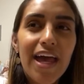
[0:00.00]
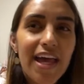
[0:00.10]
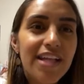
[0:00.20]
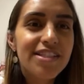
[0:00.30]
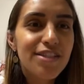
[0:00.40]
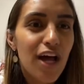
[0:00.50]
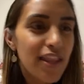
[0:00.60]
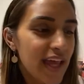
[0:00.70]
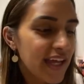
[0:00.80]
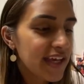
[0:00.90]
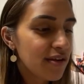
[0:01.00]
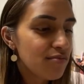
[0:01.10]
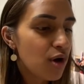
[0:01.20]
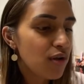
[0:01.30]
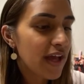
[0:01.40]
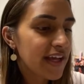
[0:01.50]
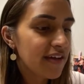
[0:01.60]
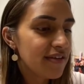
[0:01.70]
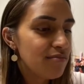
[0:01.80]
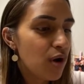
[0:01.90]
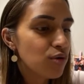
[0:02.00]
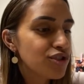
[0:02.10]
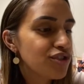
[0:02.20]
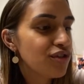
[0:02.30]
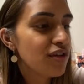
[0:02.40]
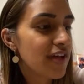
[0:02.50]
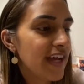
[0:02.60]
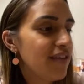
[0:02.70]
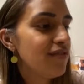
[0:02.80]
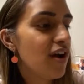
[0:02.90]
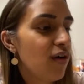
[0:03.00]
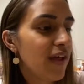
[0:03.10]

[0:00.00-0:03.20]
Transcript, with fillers: it's not like you know, like an emotional, I don't know.